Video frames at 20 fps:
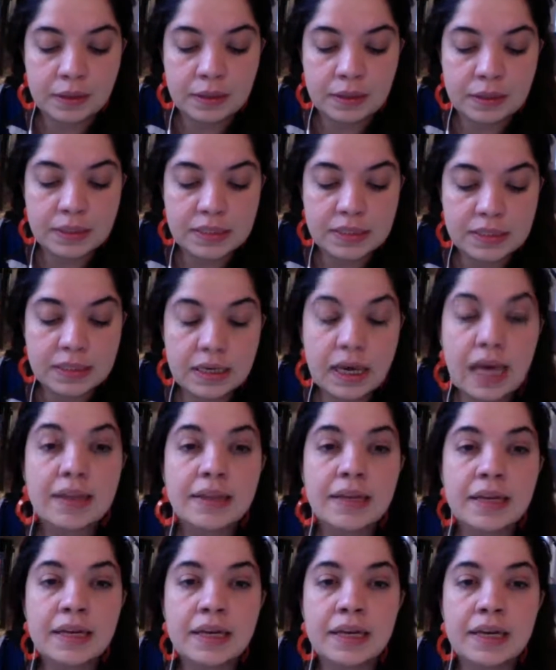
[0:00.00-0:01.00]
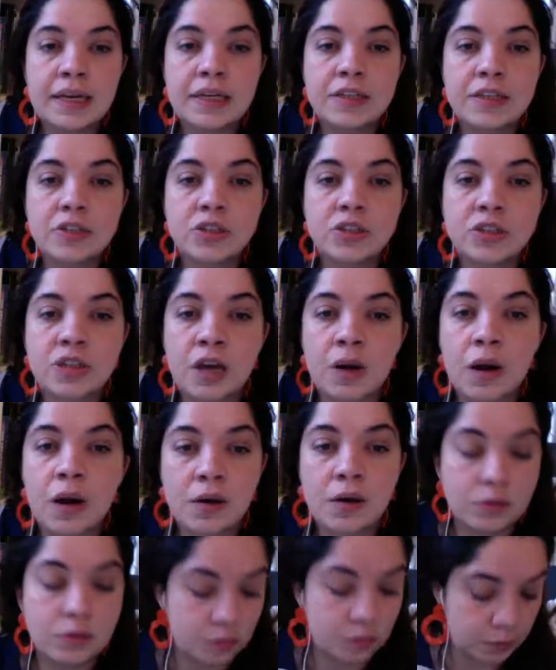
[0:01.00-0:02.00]
slightly in a nutshell
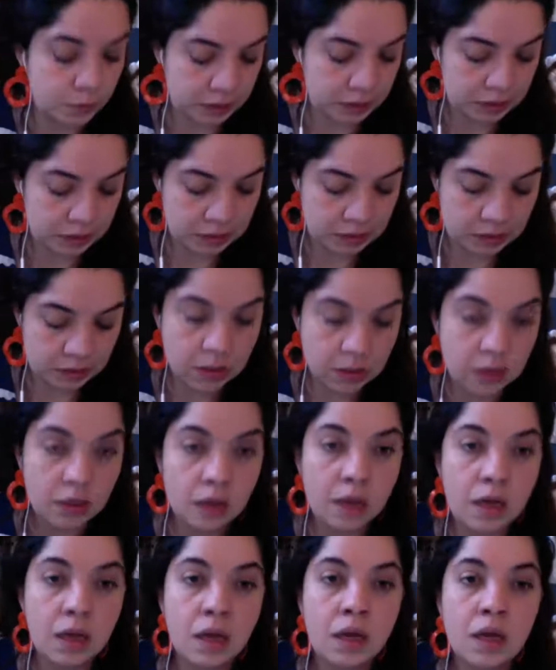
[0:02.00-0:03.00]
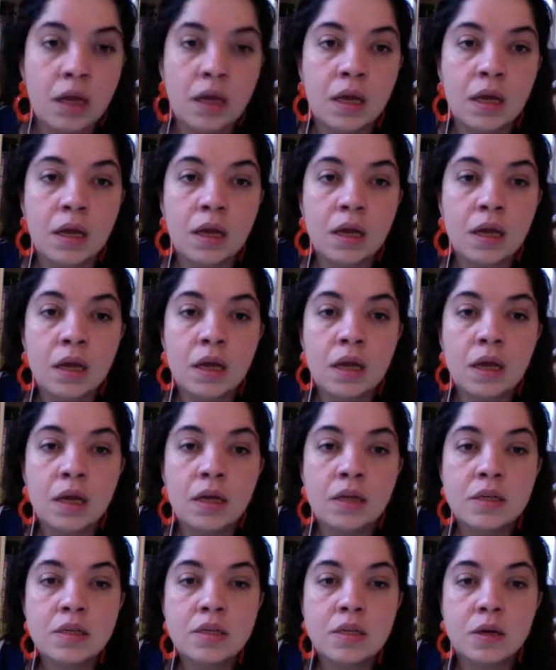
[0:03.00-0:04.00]
how it works.
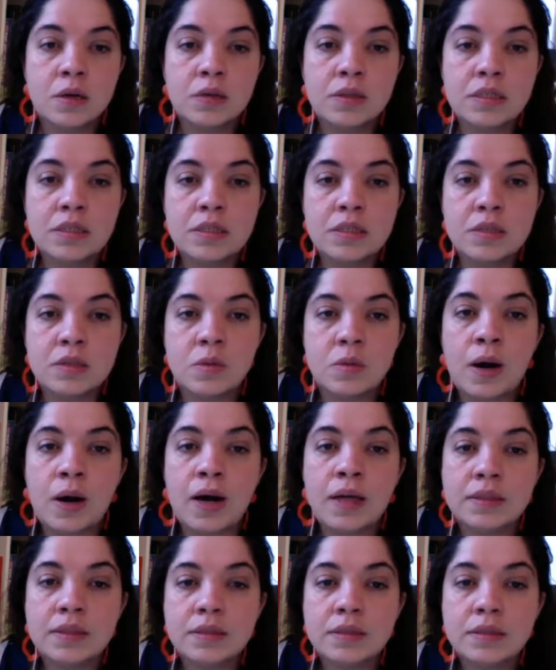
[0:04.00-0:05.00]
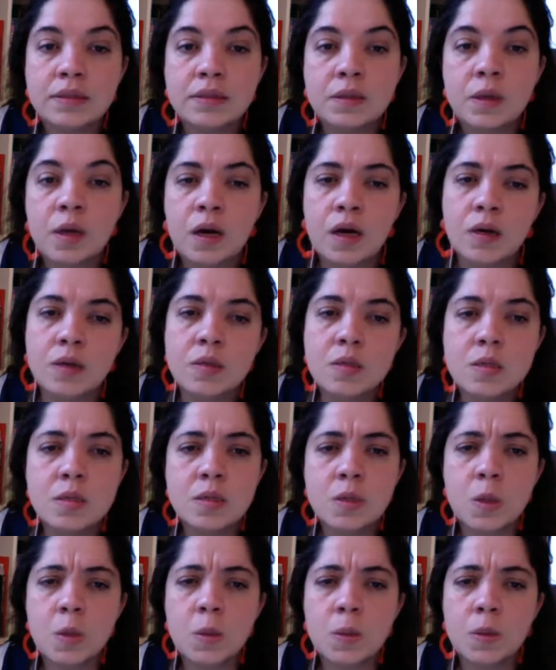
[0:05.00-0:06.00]
So this is one. Oh, it's
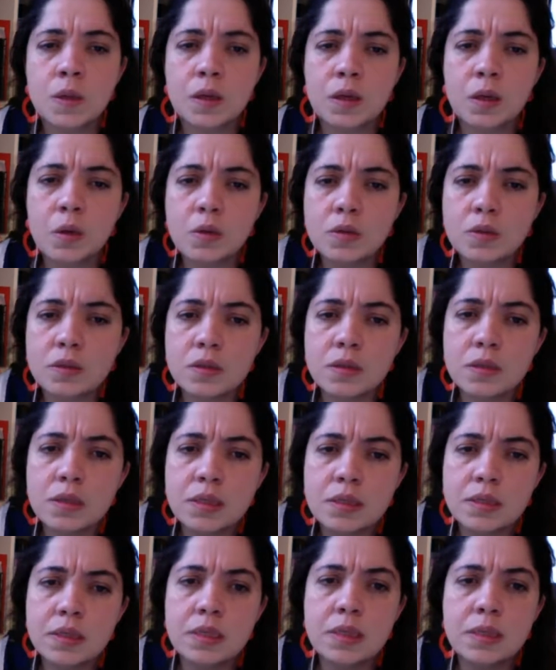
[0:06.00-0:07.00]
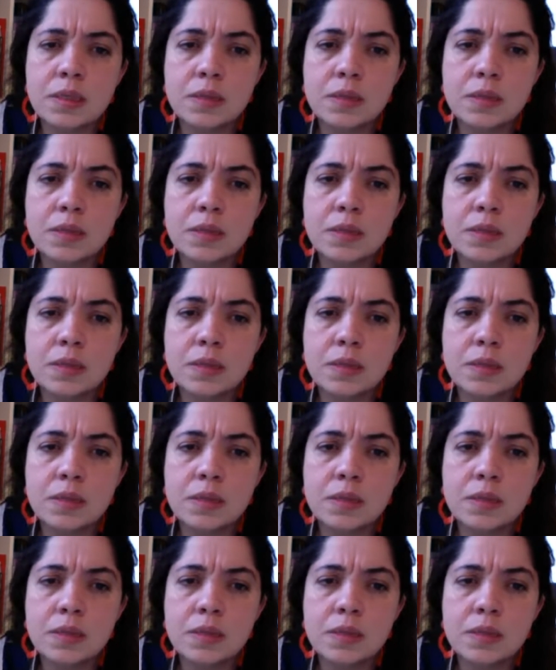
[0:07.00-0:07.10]
so cute, isn't it?